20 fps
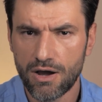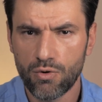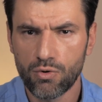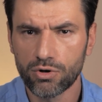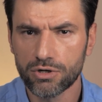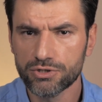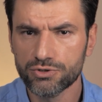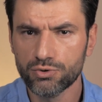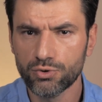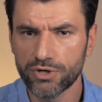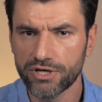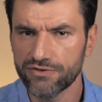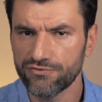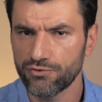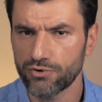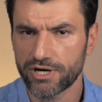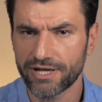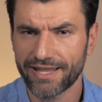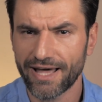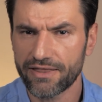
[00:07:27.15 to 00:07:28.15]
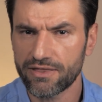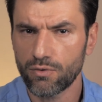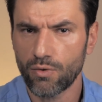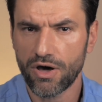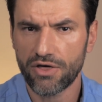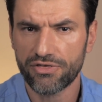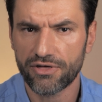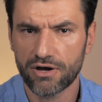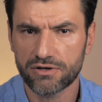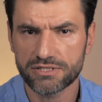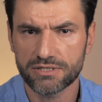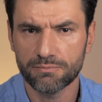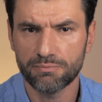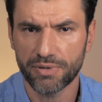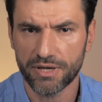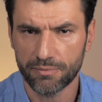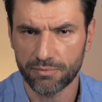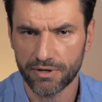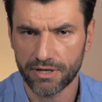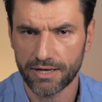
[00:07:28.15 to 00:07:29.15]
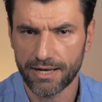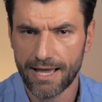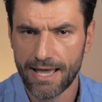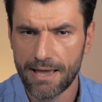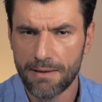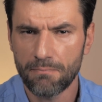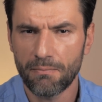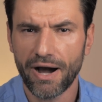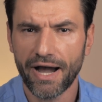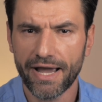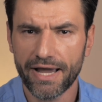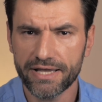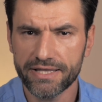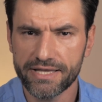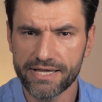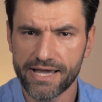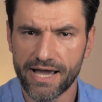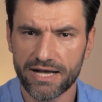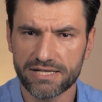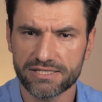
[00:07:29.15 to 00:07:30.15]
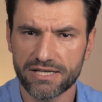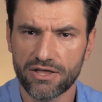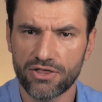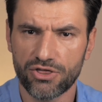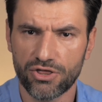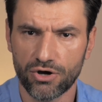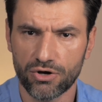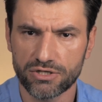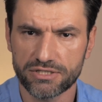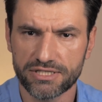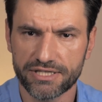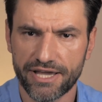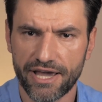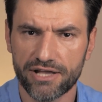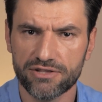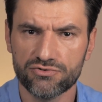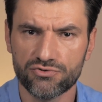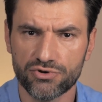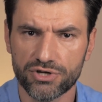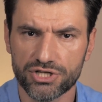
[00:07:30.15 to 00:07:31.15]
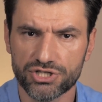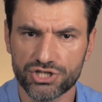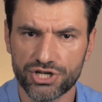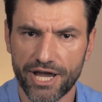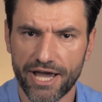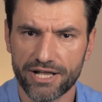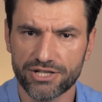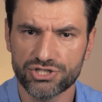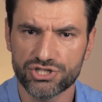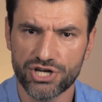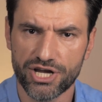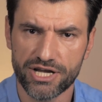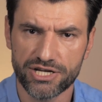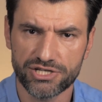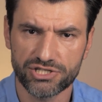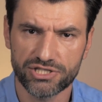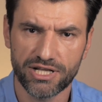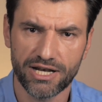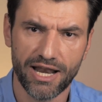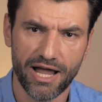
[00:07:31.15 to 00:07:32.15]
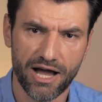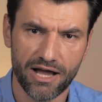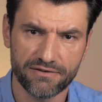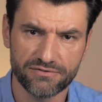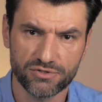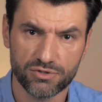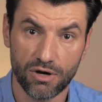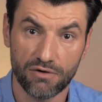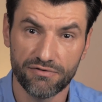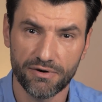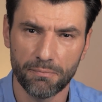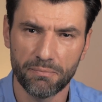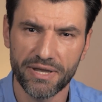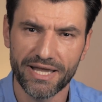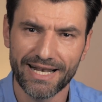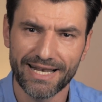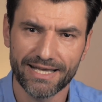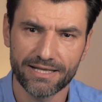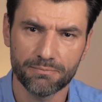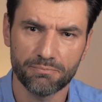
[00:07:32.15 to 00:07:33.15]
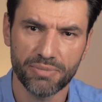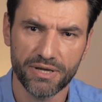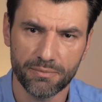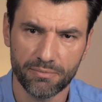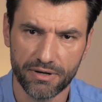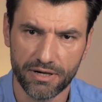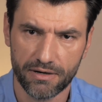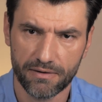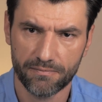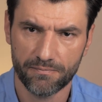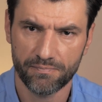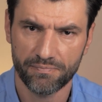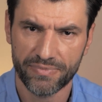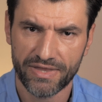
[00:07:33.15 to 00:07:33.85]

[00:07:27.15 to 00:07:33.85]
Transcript: who will do it for another 1,000 people, my ideas and thoughts can reach and change the lives of 1 billion people.